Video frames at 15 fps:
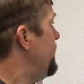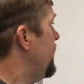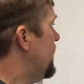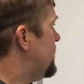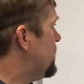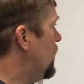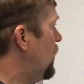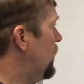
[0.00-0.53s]

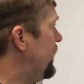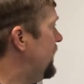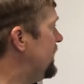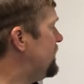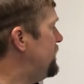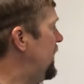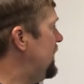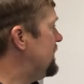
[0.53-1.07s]
So
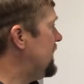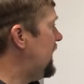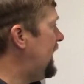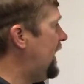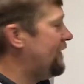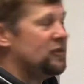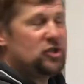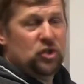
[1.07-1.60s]
this means I
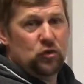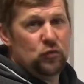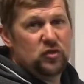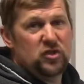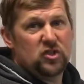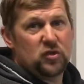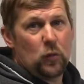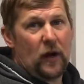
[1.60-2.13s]
have a 2
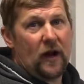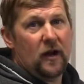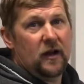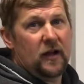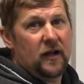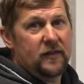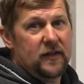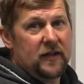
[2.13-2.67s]
squared
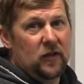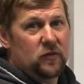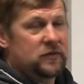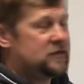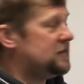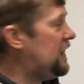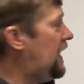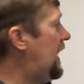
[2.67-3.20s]
on the
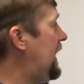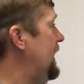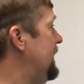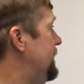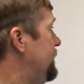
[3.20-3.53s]
outside.